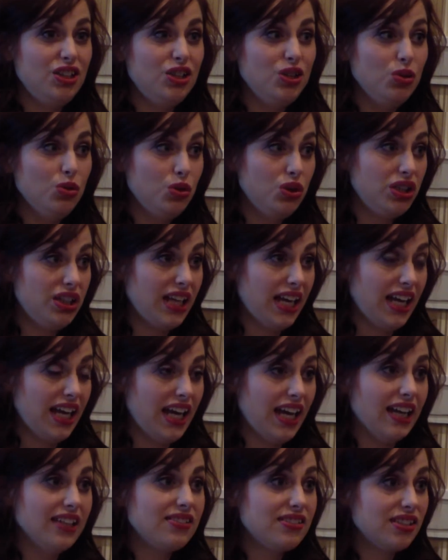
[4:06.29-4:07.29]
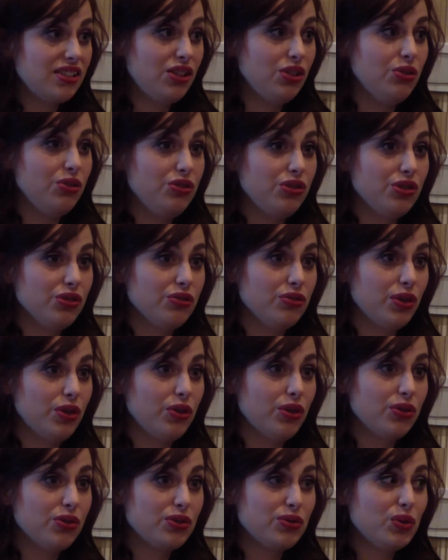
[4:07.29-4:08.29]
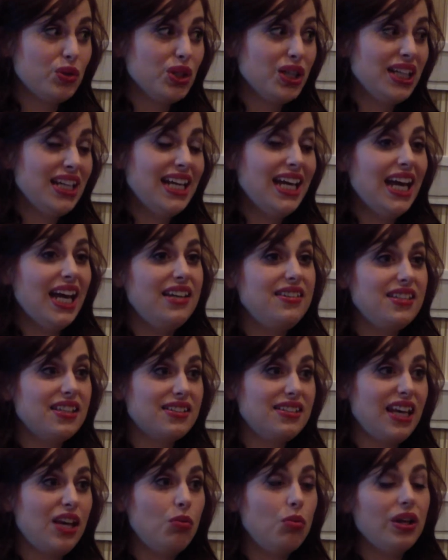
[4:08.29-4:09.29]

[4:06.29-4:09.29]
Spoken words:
you can't use your photos for and dictate